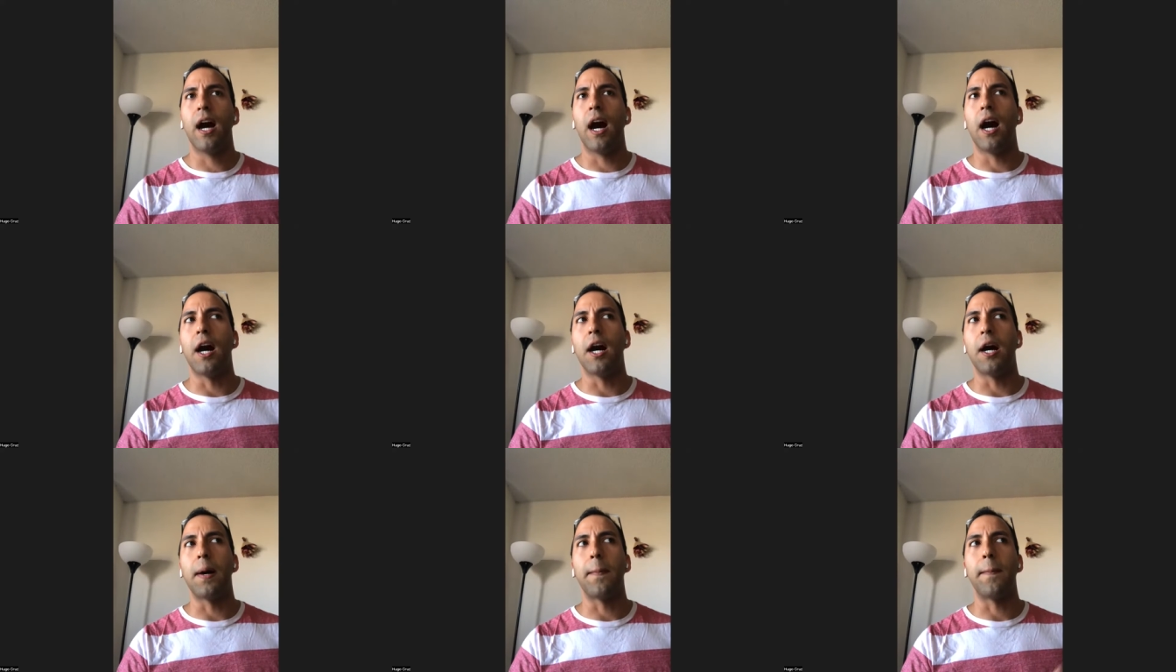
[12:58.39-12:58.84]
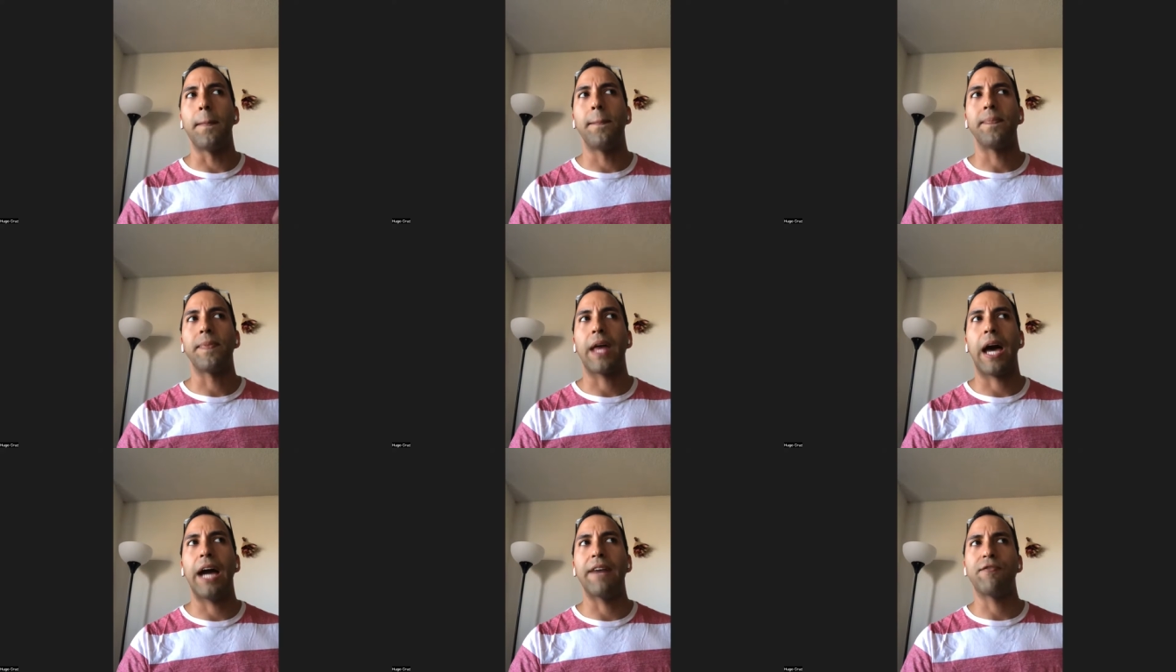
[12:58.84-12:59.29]

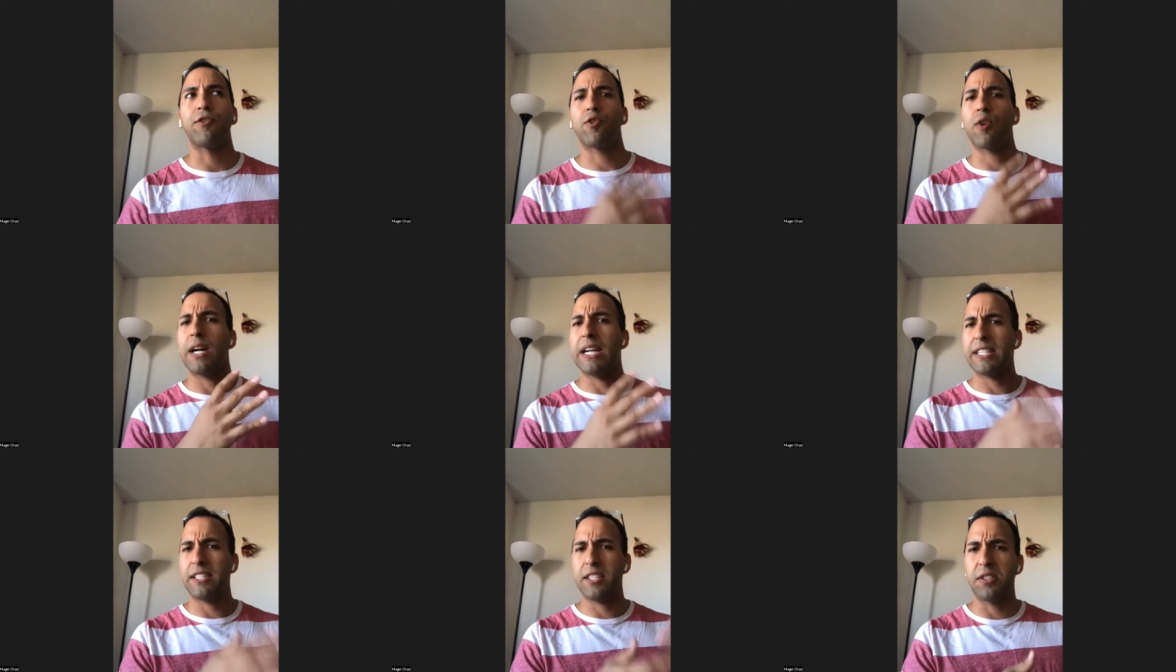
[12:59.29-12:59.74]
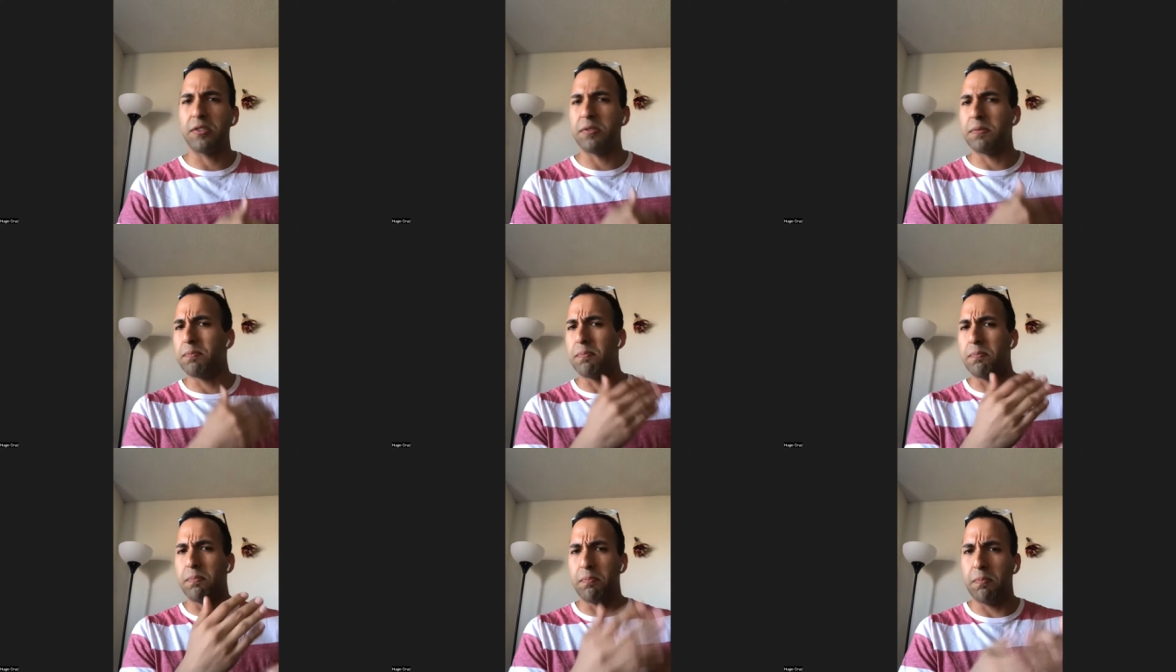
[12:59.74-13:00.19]
I've tried
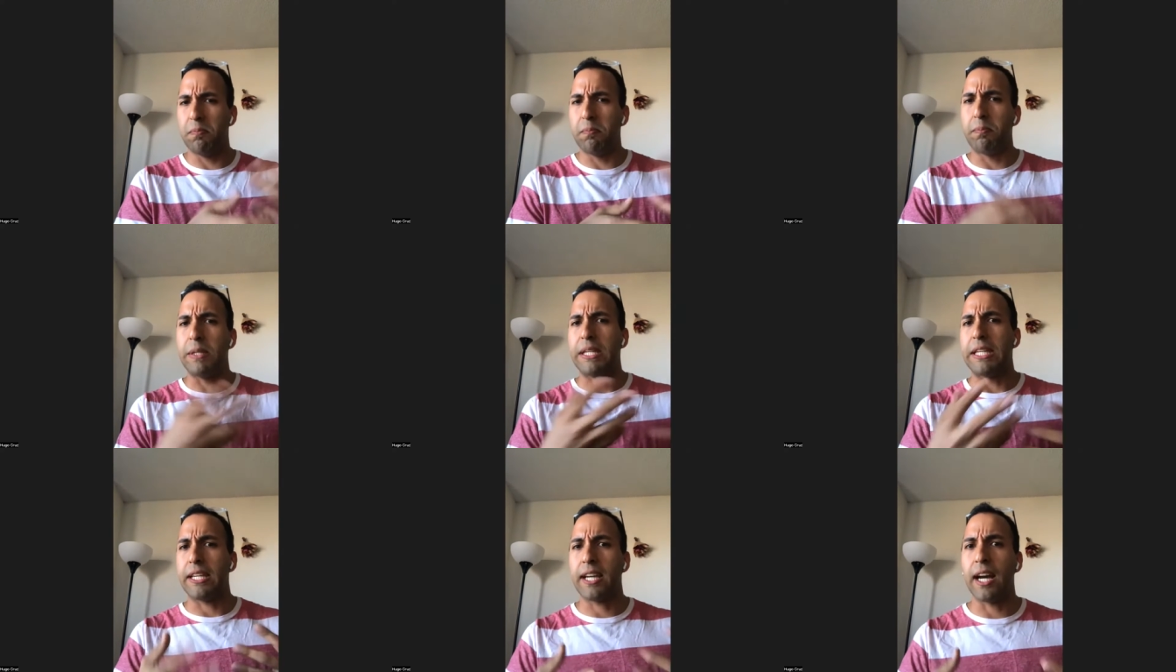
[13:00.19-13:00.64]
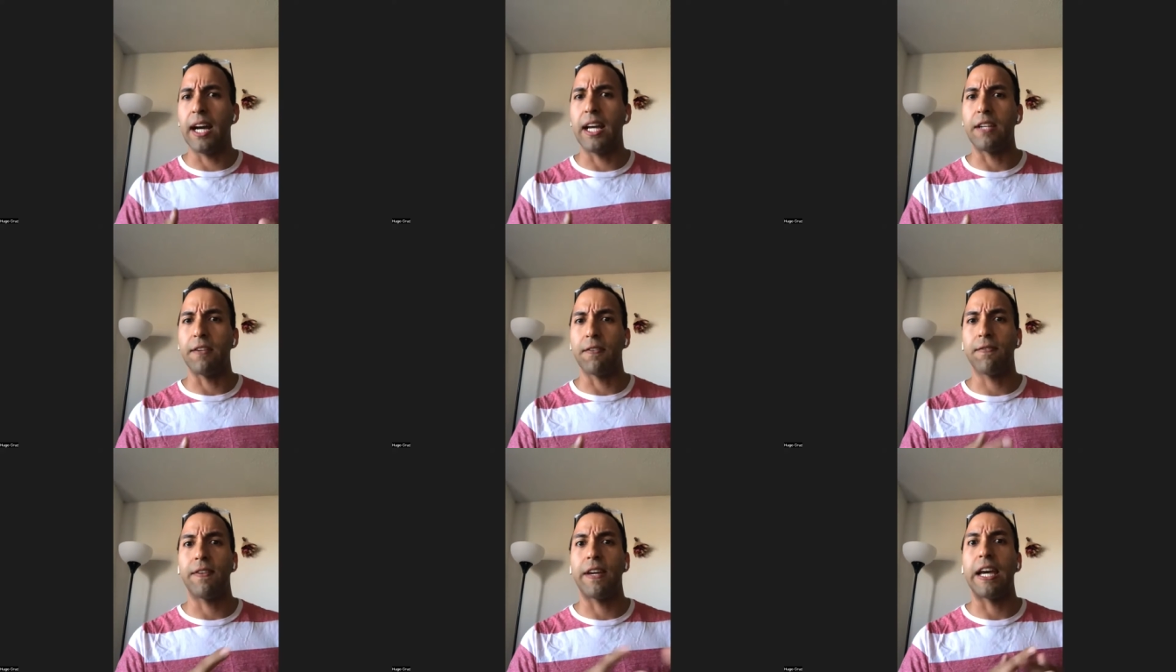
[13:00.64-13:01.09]
to be
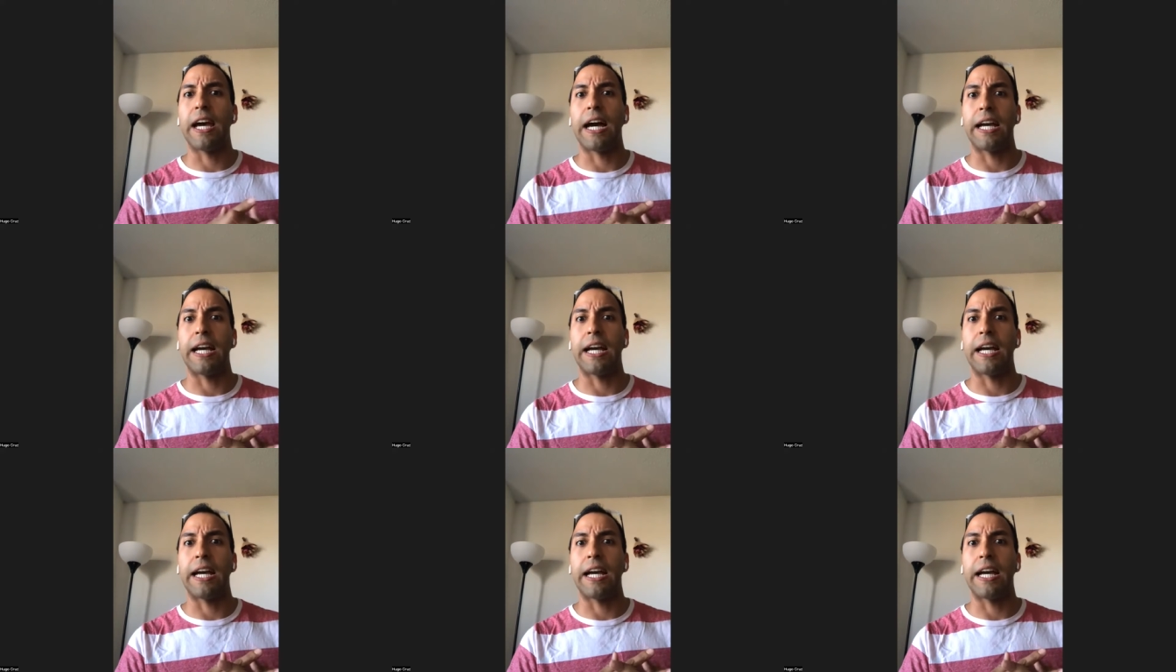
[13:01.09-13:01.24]
kind of fit.